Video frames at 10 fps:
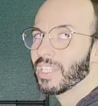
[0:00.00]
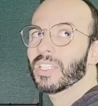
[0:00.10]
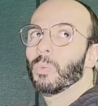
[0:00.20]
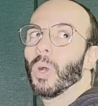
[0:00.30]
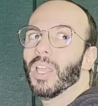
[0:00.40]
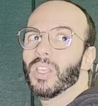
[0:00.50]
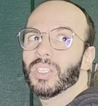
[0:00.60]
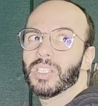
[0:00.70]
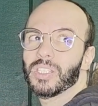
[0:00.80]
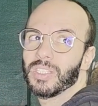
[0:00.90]
it's
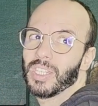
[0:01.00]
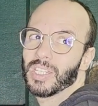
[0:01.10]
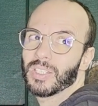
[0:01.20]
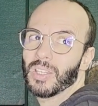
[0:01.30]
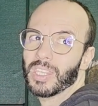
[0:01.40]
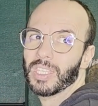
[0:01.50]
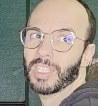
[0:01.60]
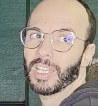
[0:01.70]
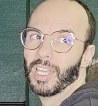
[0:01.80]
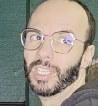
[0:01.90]
quieter. There is
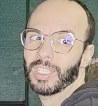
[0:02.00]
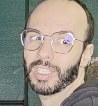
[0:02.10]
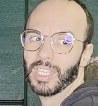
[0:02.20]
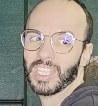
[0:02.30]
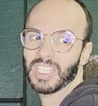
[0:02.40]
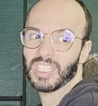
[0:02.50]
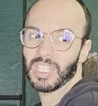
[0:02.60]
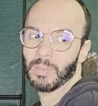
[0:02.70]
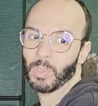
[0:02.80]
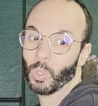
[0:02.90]
nothing like
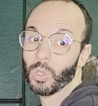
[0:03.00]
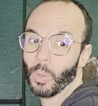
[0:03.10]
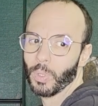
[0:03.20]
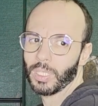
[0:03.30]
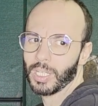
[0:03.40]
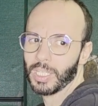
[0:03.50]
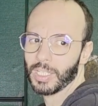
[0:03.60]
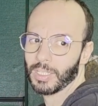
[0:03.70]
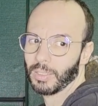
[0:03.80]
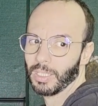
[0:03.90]
extreme, because the winter
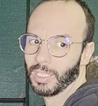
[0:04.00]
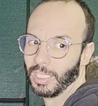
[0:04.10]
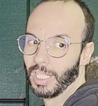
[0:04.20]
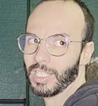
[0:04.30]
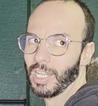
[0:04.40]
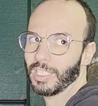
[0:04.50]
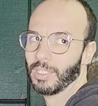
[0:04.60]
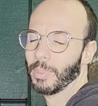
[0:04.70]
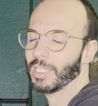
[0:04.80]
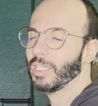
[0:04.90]
here it gets a
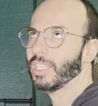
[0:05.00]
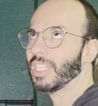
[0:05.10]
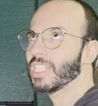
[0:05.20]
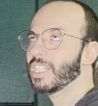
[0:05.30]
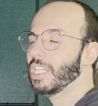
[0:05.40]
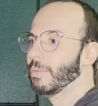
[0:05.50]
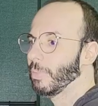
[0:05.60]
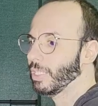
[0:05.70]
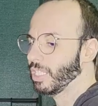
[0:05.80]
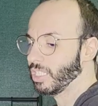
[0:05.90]
little bit, not extreme,
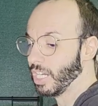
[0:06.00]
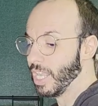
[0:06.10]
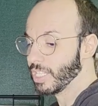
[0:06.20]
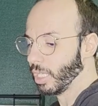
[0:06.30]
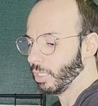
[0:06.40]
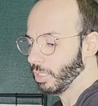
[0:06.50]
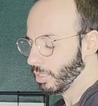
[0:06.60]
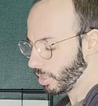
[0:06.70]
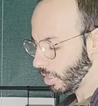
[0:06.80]
but it rains a lot.